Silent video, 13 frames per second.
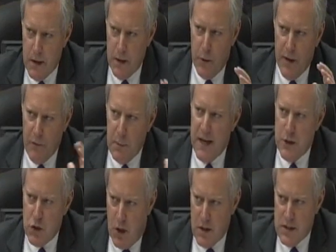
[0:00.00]
everybody
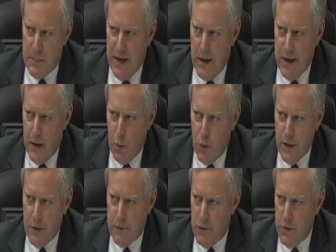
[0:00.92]
talks about how
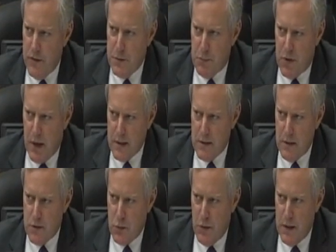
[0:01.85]
wonderful this
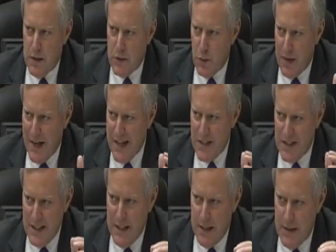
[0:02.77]
process was. What I
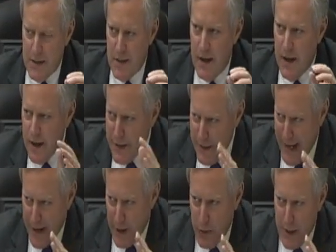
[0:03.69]
see it as
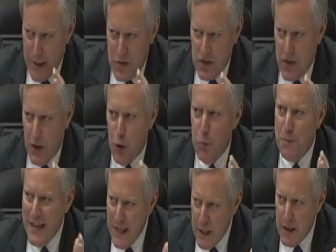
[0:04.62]
narrow in scope,
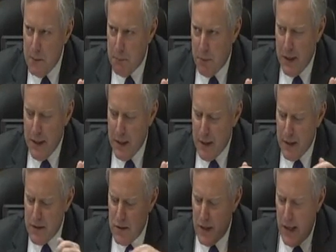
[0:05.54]
incomplete in
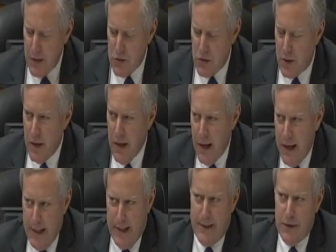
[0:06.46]
its nature.
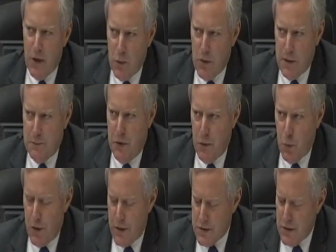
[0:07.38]
And I don't want to put
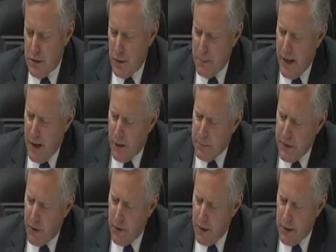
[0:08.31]
words in your mouth,
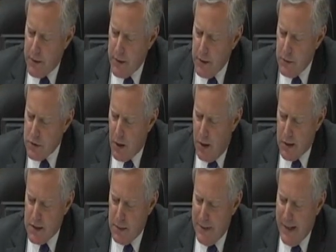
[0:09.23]
but earlier you
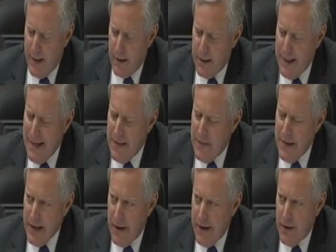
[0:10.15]
talked about
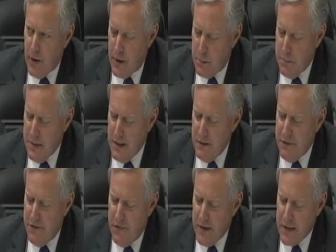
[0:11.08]
the ARB
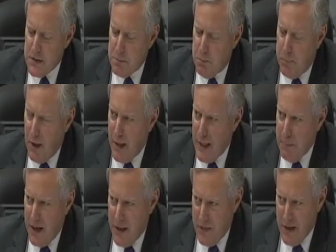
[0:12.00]
fixed
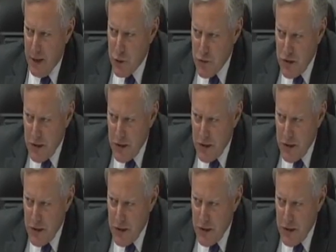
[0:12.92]
blame, I think you